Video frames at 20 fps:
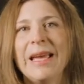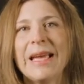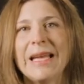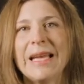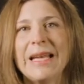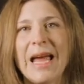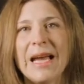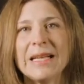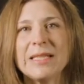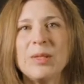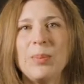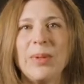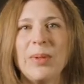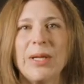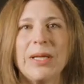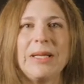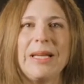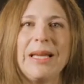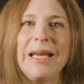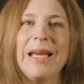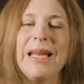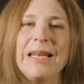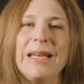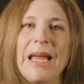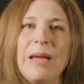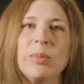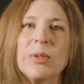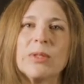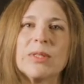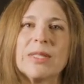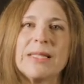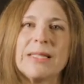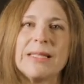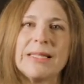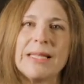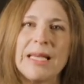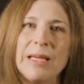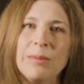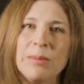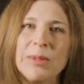connectability enables
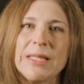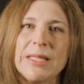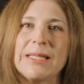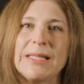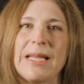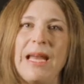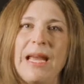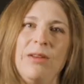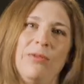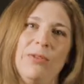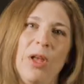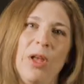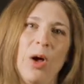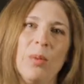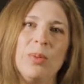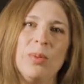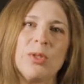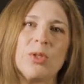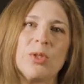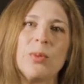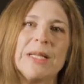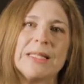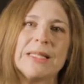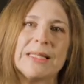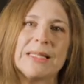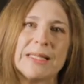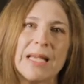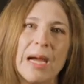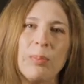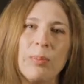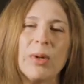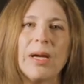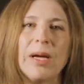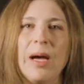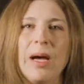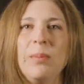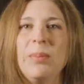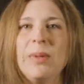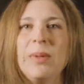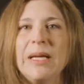seamless data flow between separate
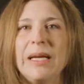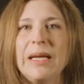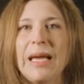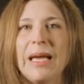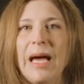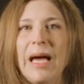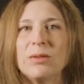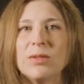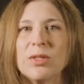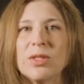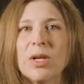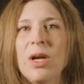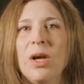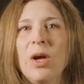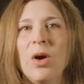company accounts